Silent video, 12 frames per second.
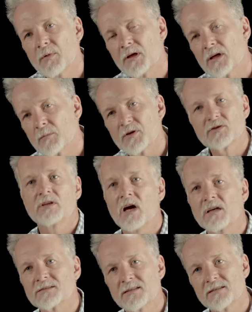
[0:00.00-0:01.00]
we've been commissioning
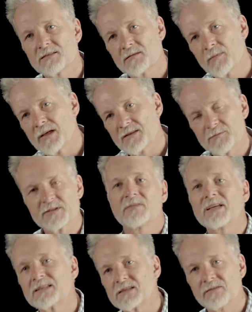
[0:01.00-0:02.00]
artists to make
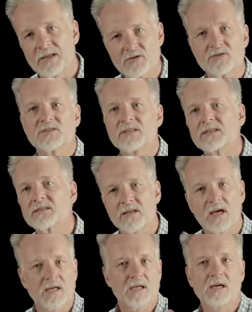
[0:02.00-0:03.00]
specific interventions into
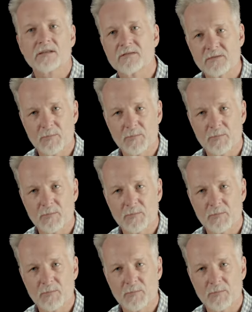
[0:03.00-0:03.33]
that kind of